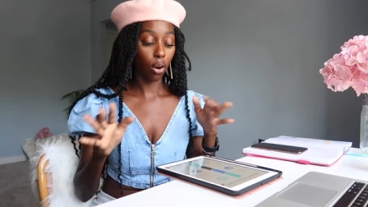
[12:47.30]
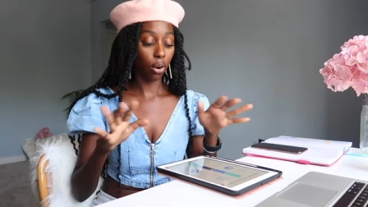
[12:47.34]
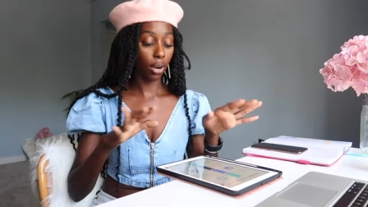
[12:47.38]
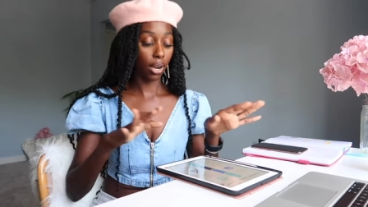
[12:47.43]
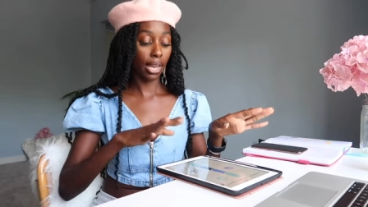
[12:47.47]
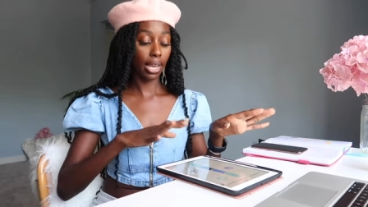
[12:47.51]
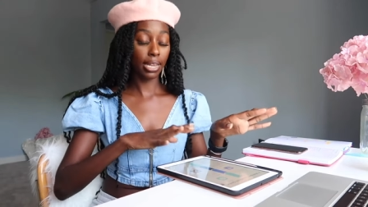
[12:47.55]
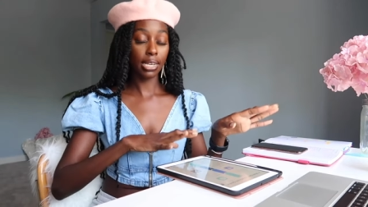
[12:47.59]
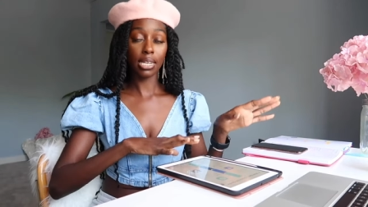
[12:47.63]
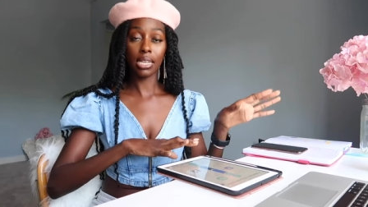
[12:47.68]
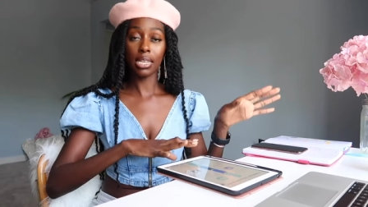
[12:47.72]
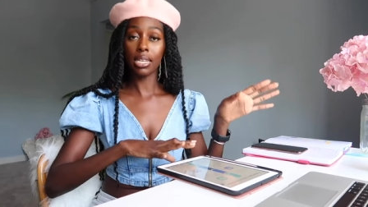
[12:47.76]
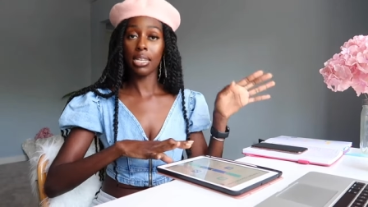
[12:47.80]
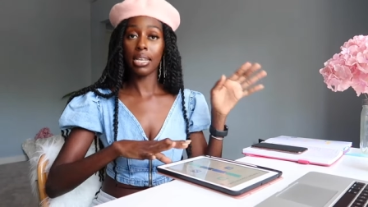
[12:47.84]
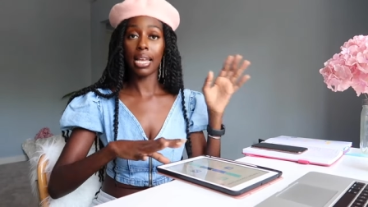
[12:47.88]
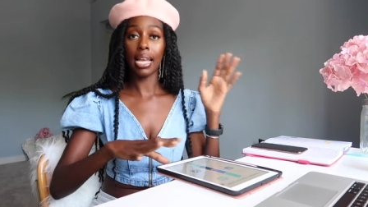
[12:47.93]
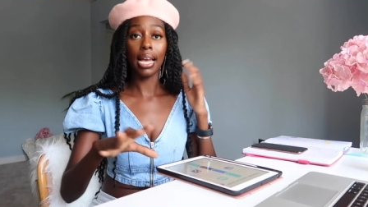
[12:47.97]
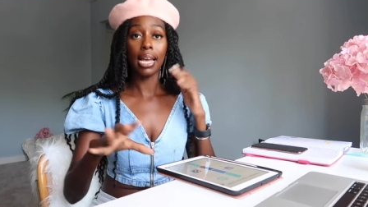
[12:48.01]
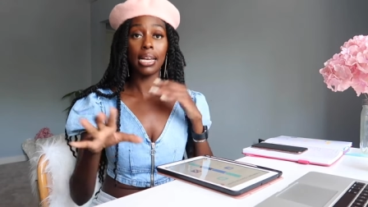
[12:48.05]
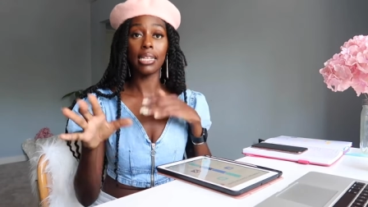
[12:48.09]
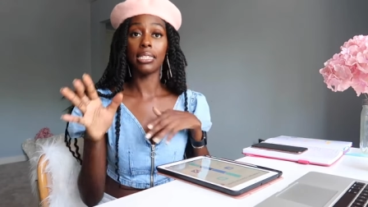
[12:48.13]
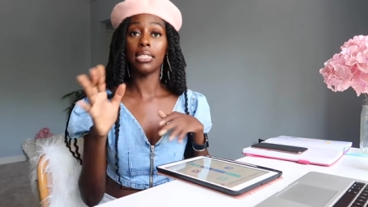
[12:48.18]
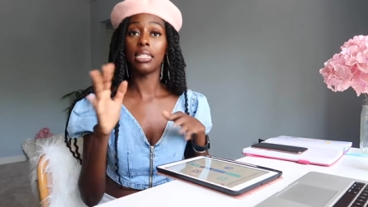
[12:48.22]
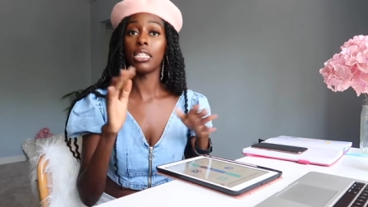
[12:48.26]
any
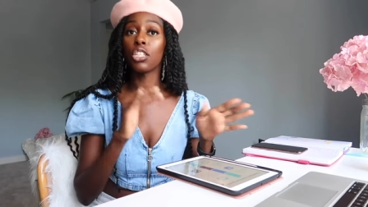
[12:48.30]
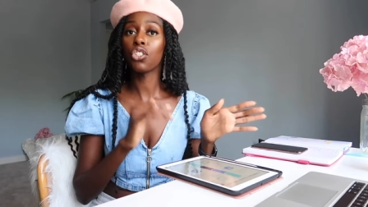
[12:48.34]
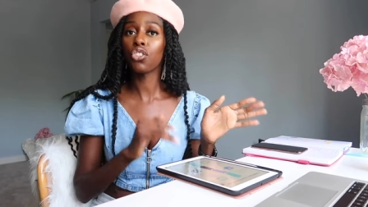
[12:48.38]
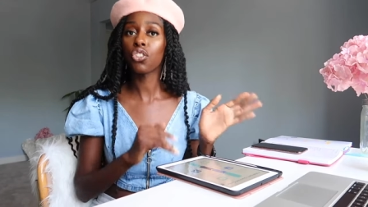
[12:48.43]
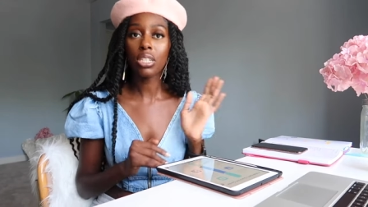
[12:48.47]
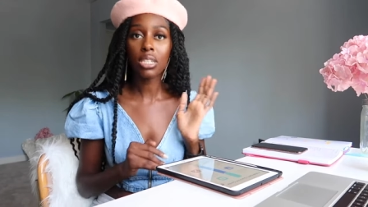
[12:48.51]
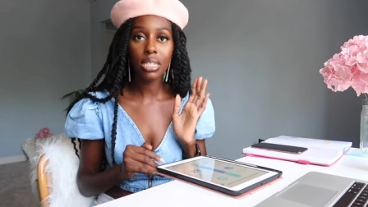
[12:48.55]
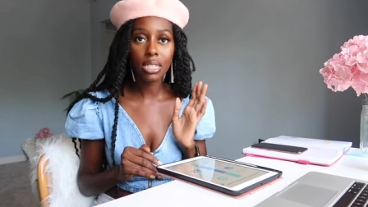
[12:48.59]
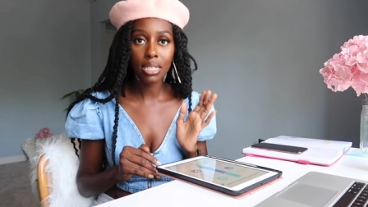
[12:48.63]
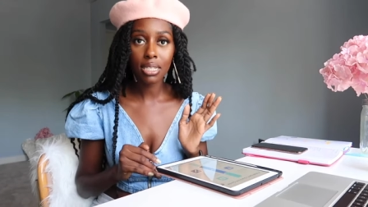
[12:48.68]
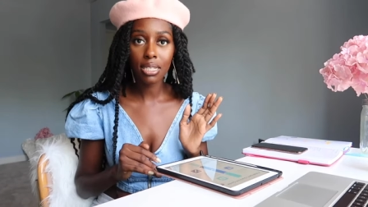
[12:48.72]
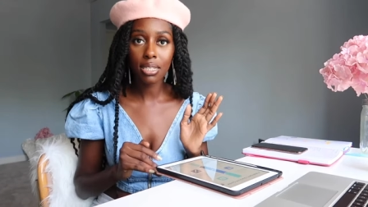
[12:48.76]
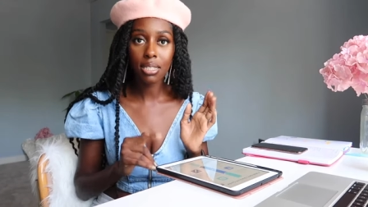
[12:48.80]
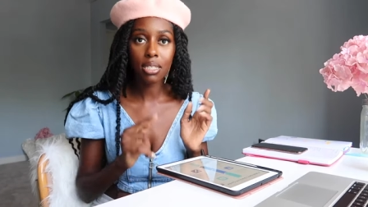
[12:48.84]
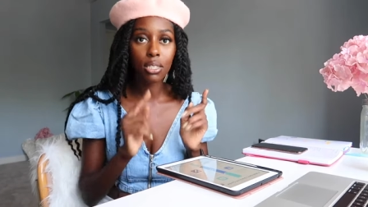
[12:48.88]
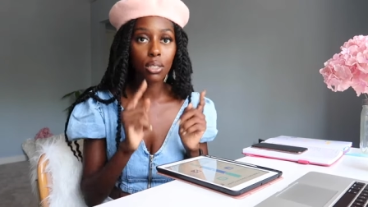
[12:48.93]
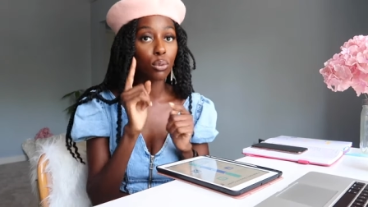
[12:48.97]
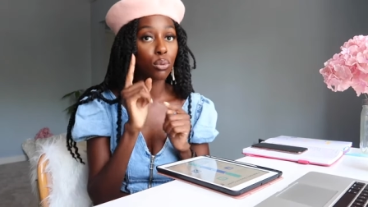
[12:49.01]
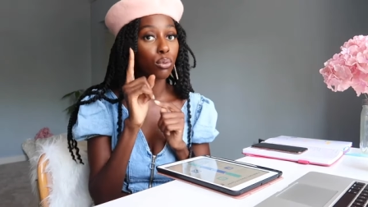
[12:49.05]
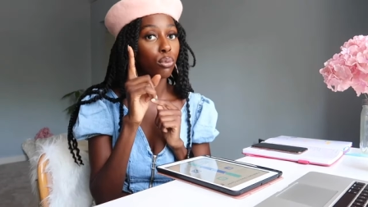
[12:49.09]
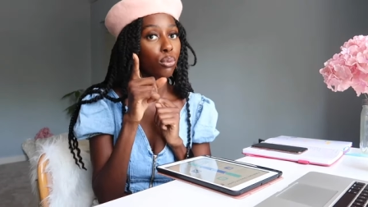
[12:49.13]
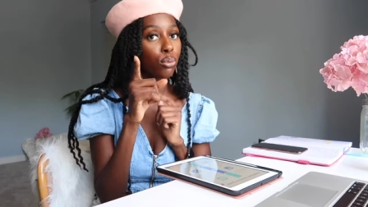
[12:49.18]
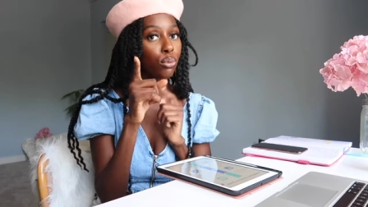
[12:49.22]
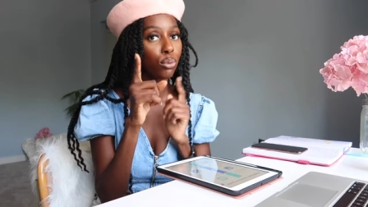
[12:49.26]
additions,
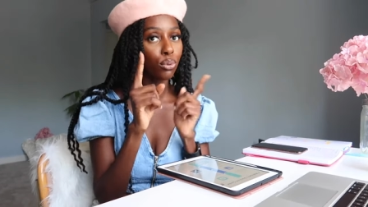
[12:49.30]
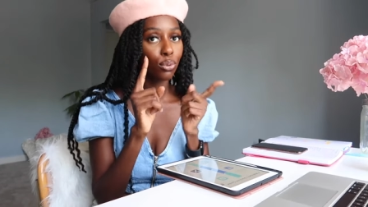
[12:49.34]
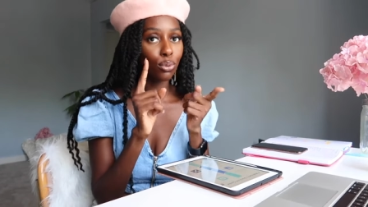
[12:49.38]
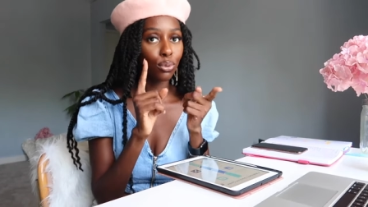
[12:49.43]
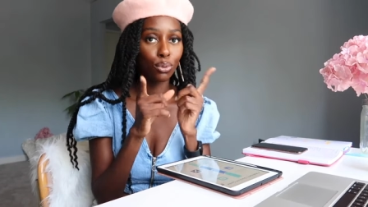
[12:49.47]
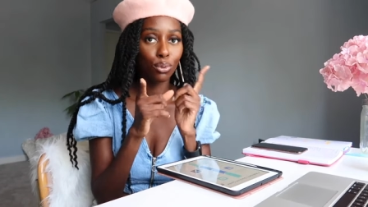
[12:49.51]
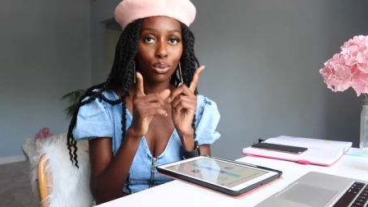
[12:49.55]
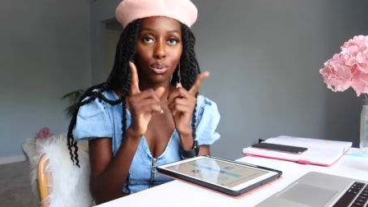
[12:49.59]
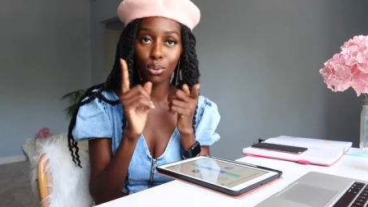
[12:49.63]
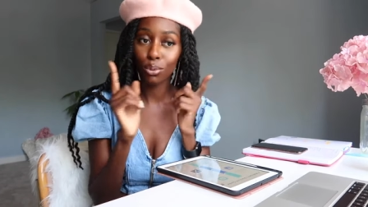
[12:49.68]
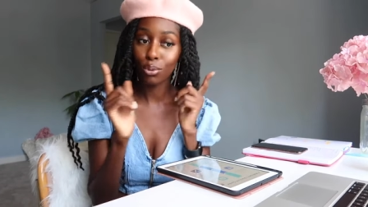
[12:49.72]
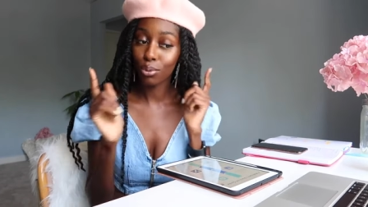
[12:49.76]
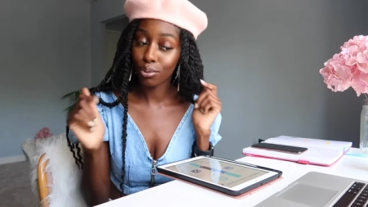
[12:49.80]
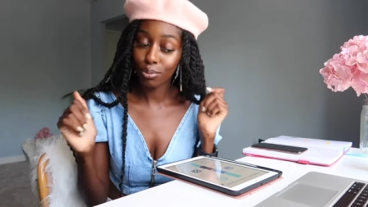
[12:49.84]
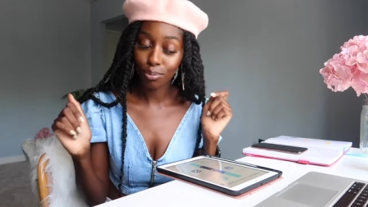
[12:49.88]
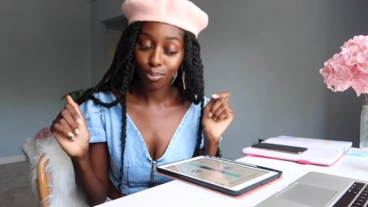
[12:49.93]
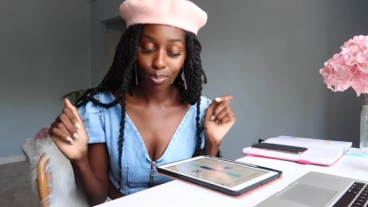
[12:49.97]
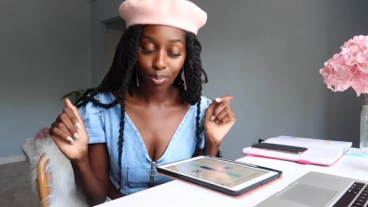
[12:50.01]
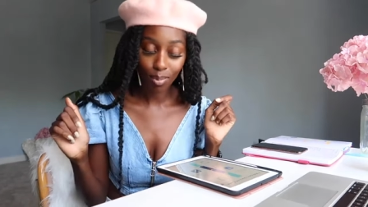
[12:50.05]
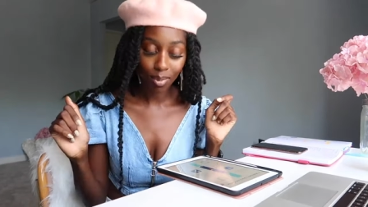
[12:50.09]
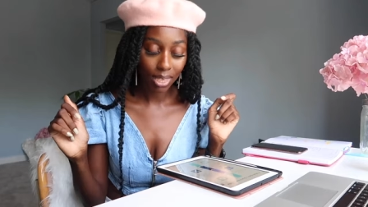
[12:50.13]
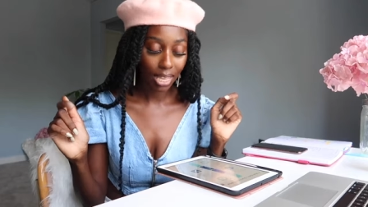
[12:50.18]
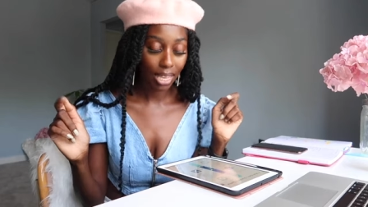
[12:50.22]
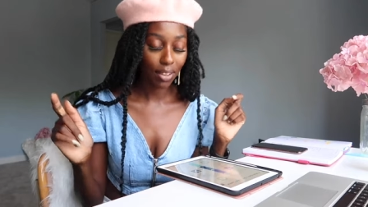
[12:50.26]
ooh,
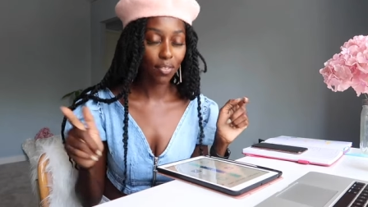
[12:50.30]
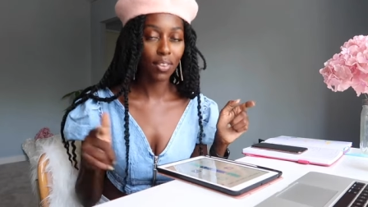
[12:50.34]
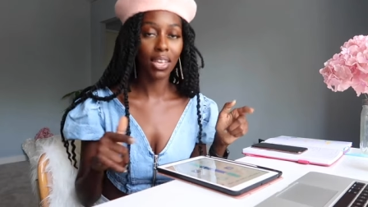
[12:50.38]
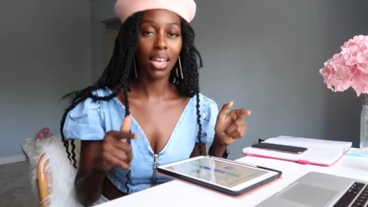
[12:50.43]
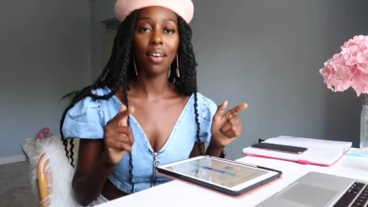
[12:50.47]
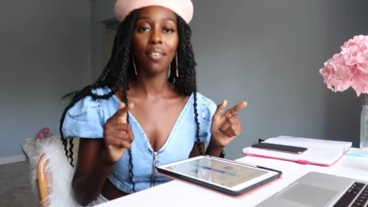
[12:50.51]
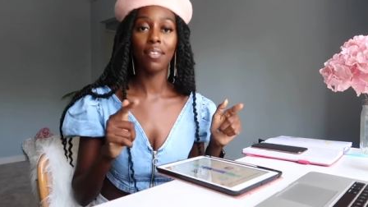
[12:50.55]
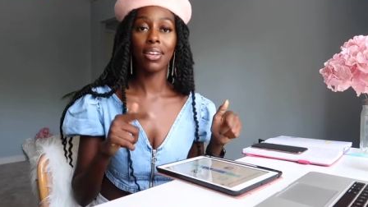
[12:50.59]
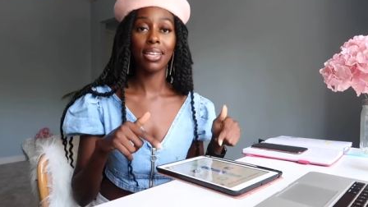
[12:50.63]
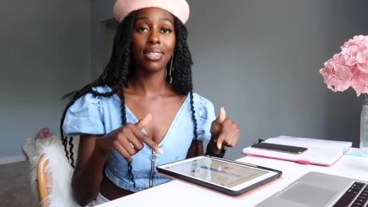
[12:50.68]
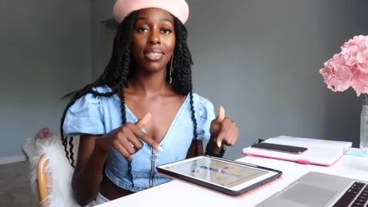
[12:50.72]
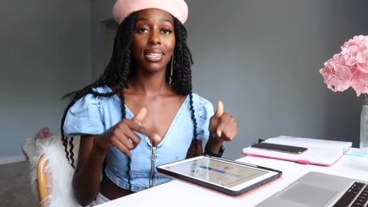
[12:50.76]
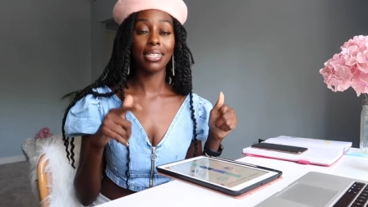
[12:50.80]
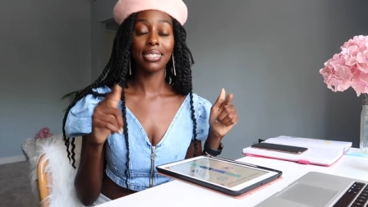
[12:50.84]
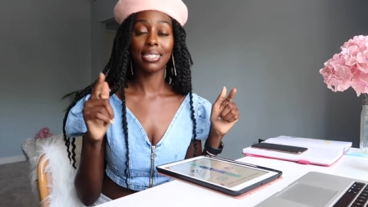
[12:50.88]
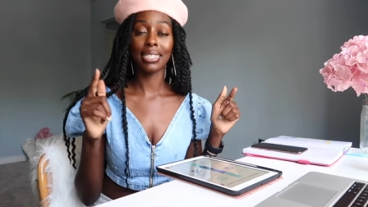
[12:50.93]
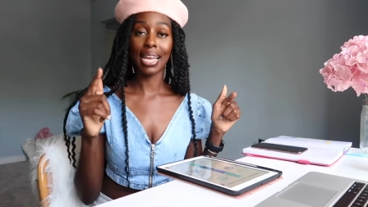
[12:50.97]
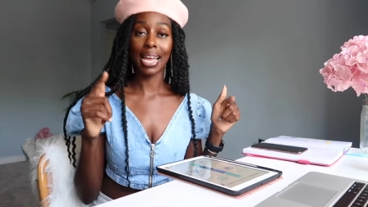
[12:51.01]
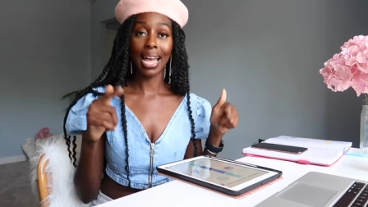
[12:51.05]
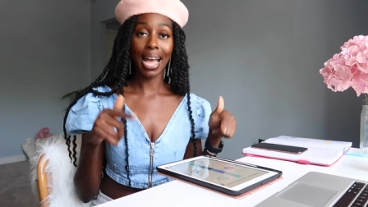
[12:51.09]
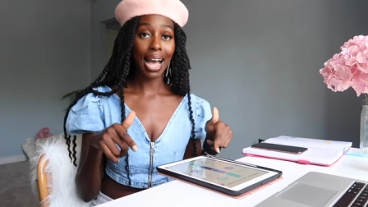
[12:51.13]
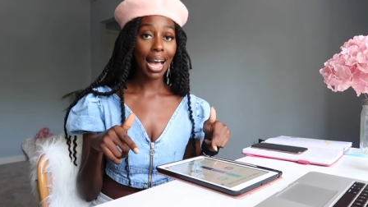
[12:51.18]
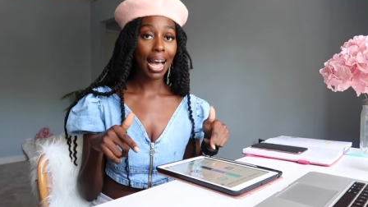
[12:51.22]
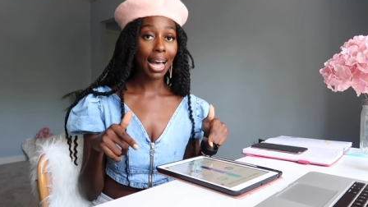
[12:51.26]
if you have anything
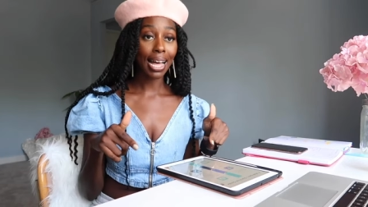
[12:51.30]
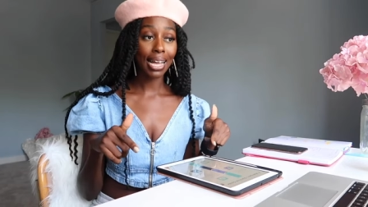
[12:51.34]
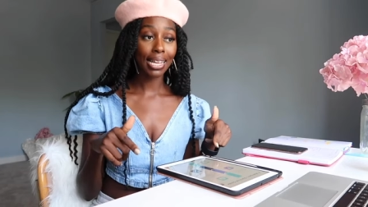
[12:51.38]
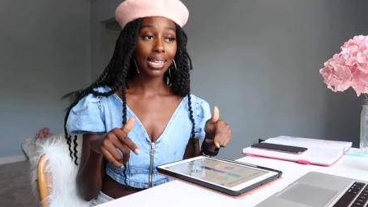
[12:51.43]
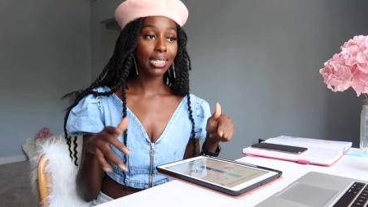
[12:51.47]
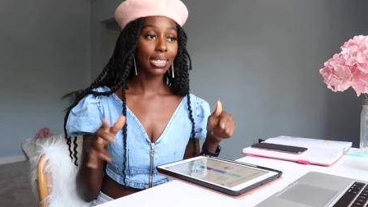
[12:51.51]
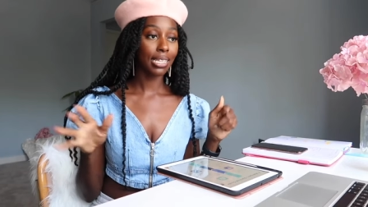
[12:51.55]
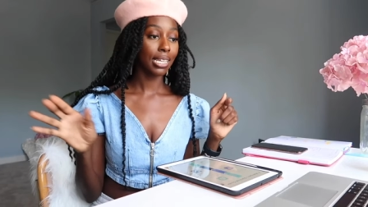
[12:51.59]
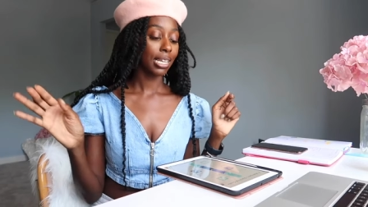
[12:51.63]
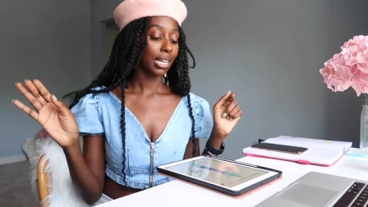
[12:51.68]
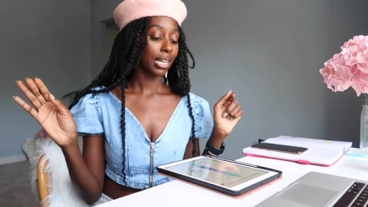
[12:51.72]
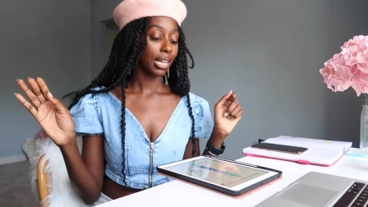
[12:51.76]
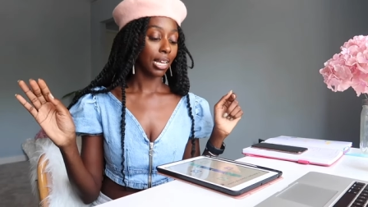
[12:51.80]
to add.